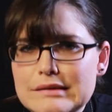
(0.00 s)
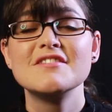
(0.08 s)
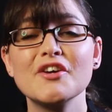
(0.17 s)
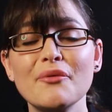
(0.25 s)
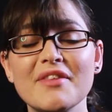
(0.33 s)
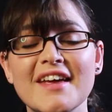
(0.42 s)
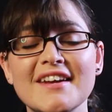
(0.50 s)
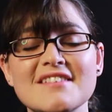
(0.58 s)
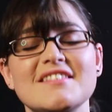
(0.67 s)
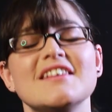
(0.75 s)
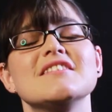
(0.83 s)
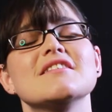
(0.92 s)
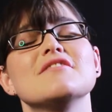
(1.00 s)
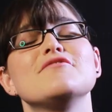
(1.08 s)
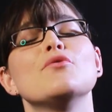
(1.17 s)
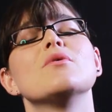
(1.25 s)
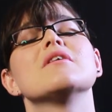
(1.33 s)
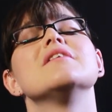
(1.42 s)
So that is it
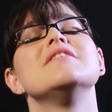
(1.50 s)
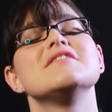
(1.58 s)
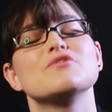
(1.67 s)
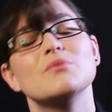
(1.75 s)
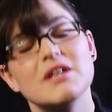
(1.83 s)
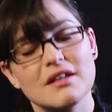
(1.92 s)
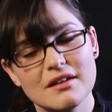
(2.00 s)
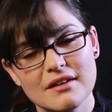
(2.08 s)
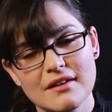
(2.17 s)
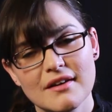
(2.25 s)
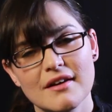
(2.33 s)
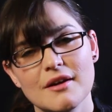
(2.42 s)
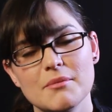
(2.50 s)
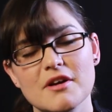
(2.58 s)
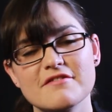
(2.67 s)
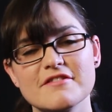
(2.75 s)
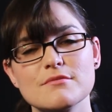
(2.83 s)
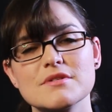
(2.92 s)
for this week.
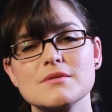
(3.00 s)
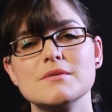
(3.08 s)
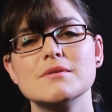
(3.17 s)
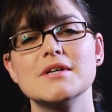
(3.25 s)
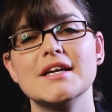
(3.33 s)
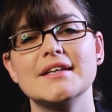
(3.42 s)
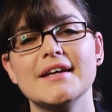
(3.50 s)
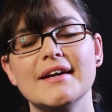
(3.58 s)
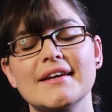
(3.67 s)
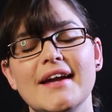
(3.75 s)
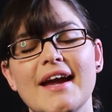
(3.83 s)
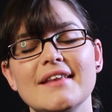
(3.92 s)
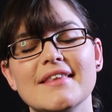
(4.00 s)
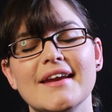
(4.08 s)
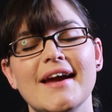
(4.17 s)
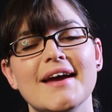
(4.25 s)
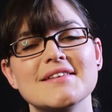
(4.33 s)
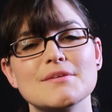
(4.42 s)
Beyond Film School, and I hate that
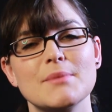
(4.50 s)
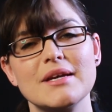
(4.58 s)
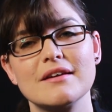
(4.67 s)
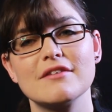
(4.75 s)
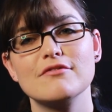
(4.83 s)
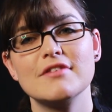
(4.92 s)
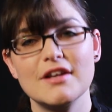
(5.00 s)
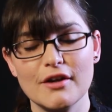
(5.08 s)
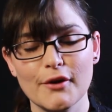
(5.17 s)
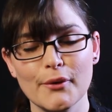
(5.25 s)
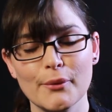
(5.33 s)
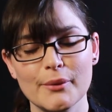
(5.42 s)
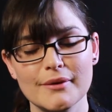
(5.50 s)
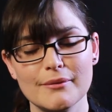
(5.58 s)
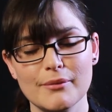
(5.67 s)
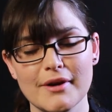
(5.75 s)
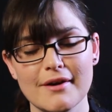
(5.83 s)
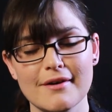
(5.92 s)
I had to make a video
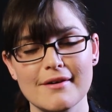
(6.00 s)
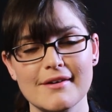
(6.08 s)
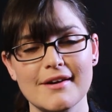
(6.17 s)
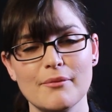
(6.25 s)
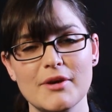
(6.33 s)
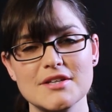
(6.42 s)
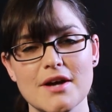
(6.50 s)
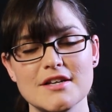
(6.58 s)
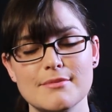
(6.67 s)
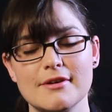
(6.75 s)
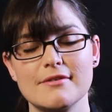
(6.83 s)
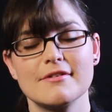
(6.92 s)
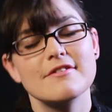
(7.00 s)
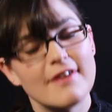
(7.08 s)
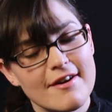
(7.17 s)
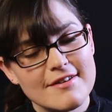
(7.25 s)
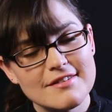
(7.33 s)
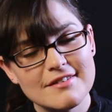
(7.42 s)
where we talked about
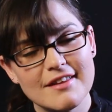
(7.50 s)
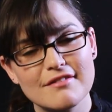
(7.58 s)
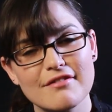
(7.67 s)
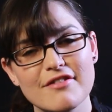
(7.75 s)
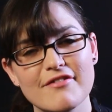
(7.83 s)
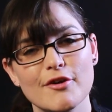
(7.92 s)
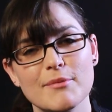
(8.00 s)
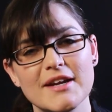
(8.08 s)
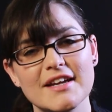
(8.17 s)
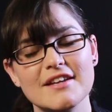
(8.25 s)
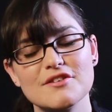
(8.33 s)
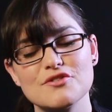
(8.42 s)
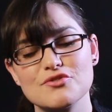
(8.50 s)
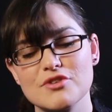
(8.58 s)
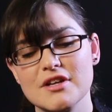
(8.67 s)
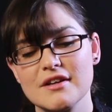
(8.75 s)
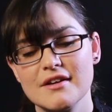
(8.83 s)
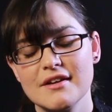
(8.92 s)
coronavirus and filmmaking
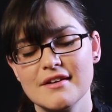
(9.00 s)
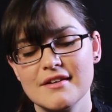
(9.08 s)
industry